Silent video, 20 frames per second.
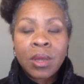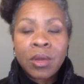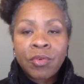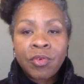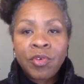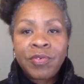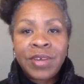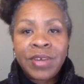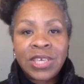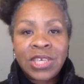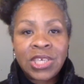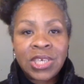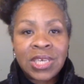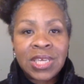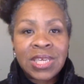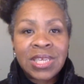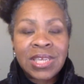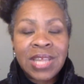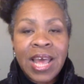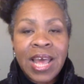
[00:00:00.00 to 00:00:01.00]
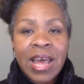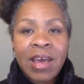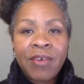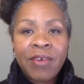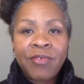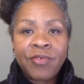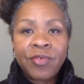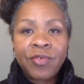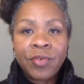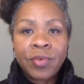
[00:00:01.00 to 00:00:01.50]
Groove Asia does
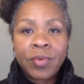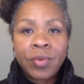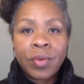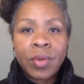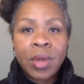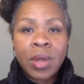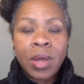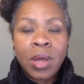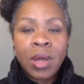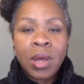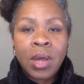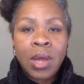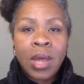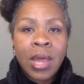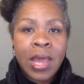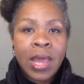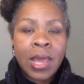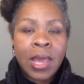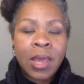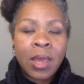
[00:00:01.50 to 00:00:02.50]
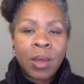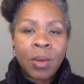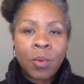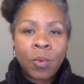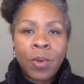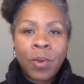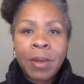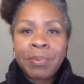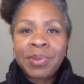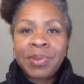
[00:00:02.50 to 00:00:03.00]
have a
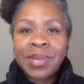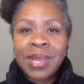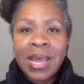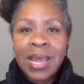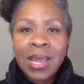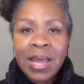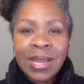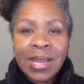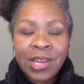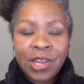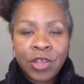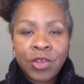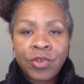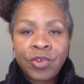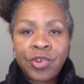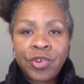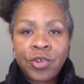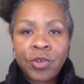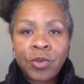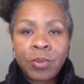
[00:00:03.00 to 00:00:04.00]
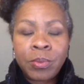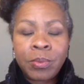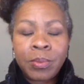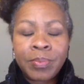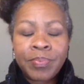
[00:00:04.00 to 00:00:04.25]
website at the YouTube,